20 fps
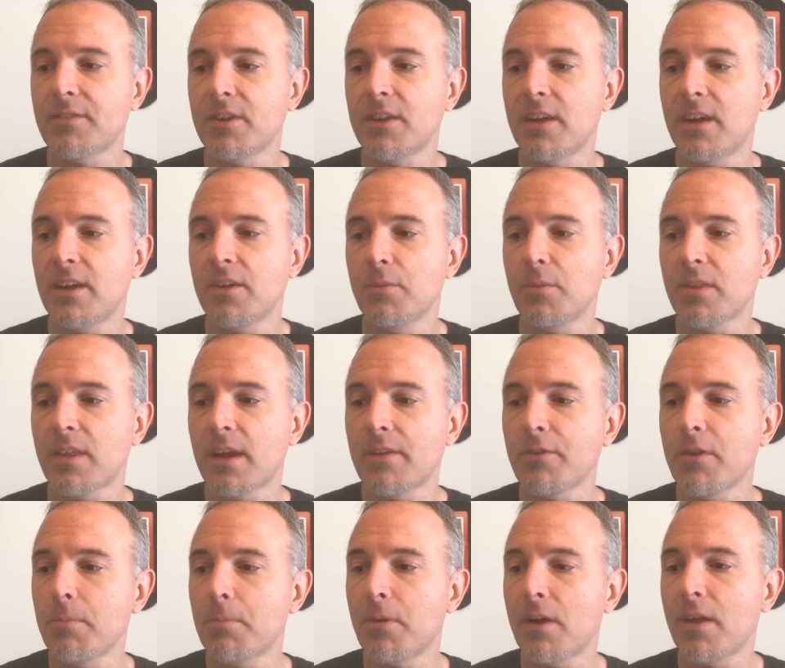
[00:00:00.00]
done. With
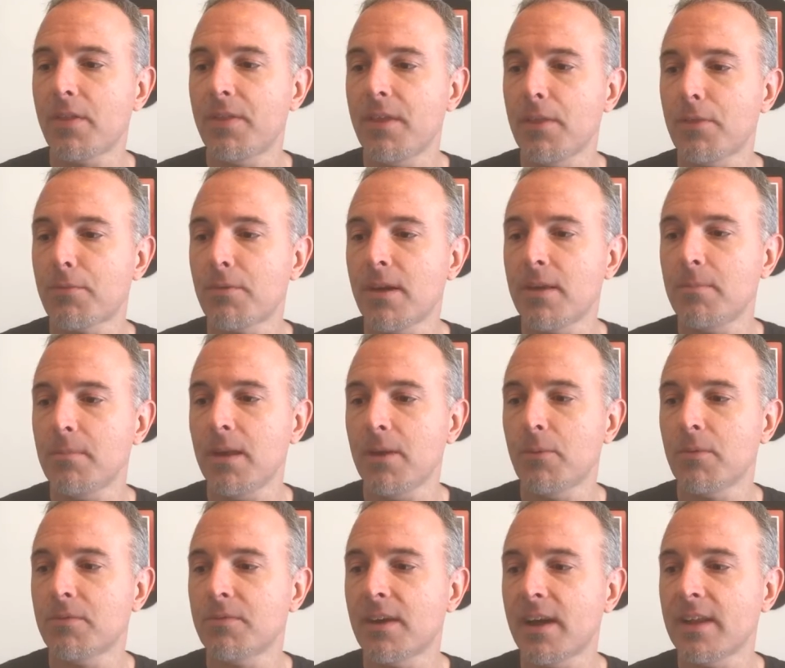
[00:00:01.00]
every breath, they threaten me
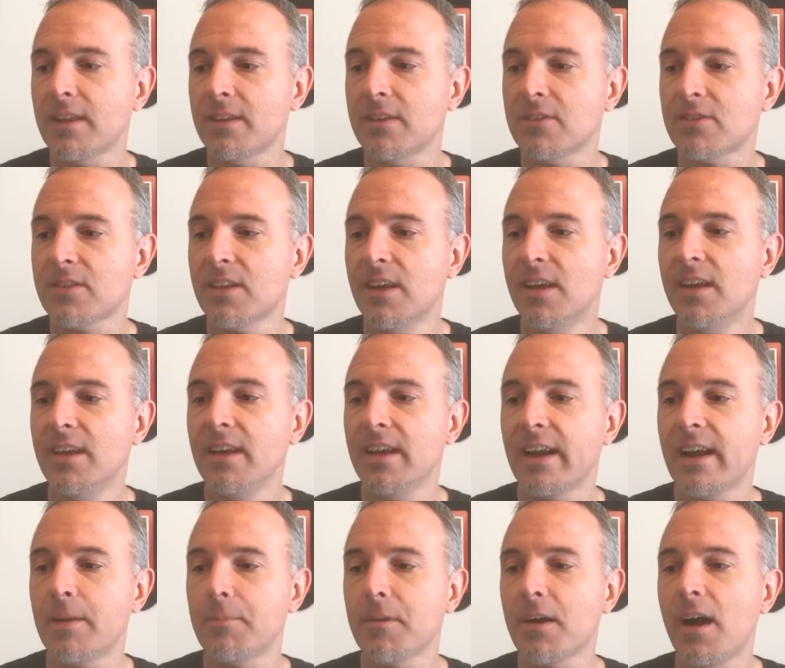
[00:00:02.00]
with violence. Yet
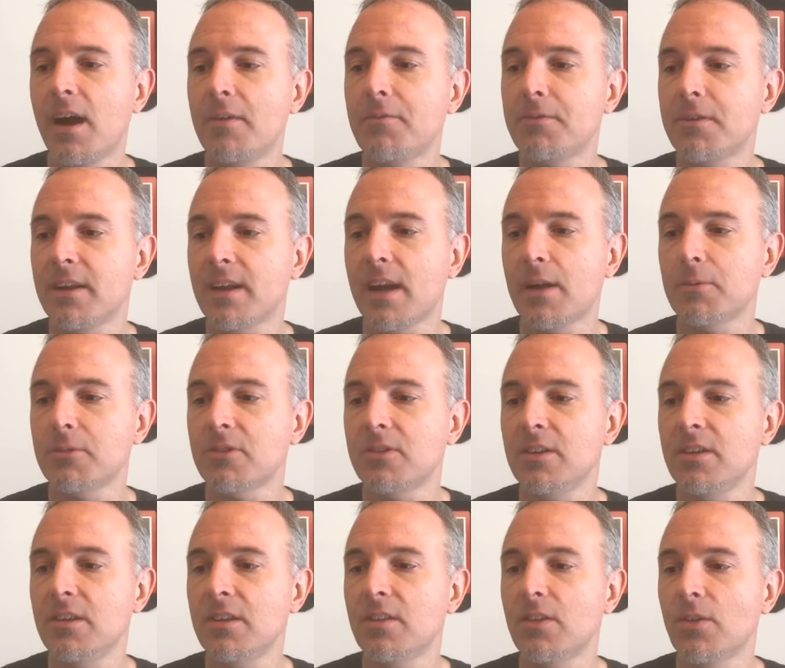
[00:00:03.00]
I'm confident I will
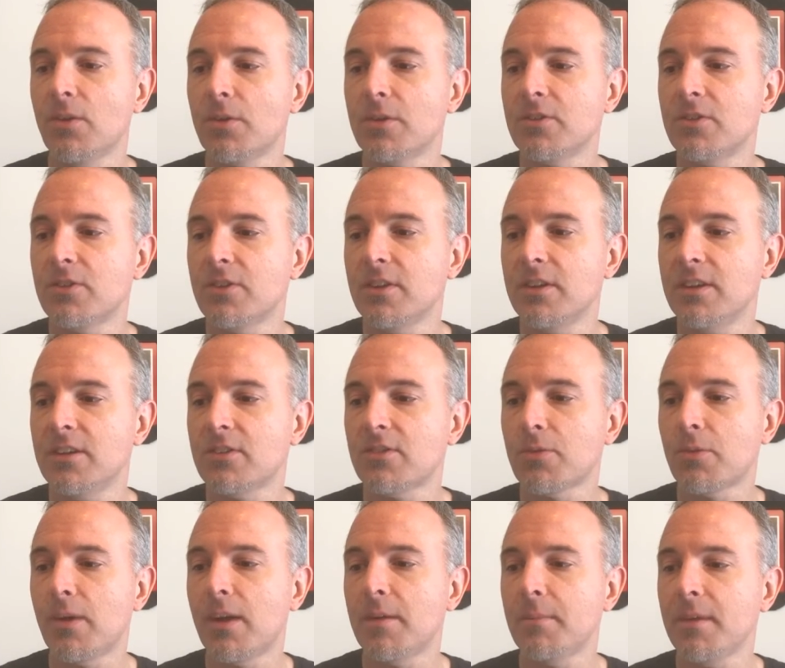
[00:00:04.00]
see the Lord's
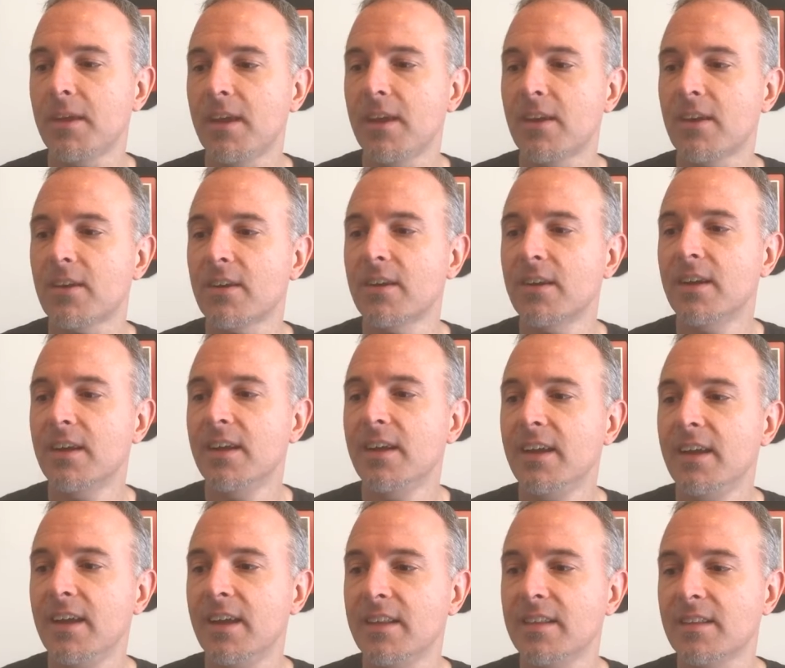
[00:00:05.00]
goodness while I'm here
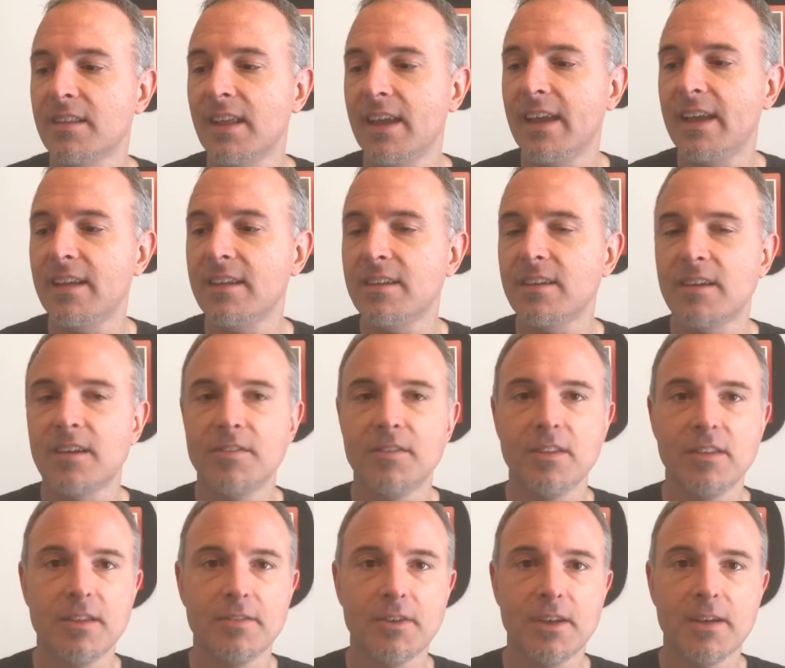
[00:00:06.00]
in the land of the
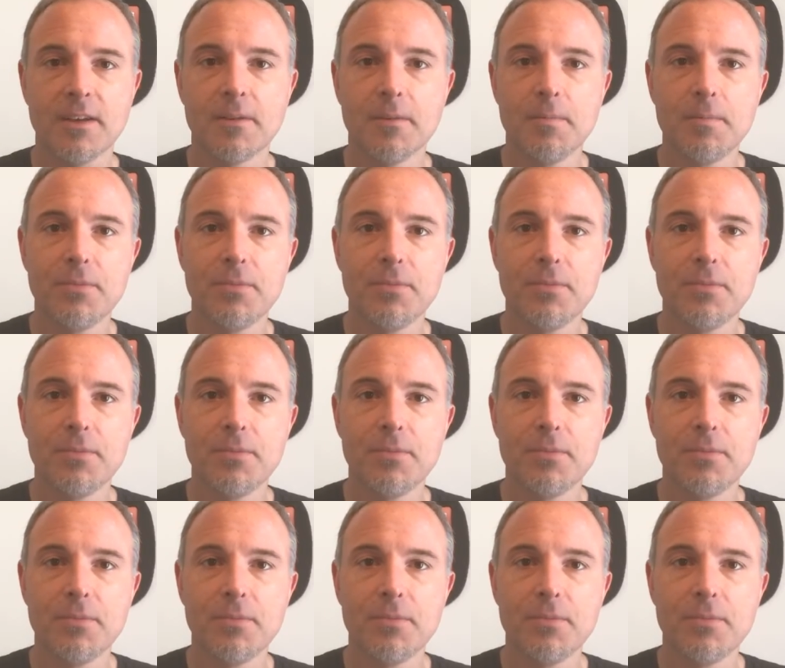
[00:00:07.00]
living.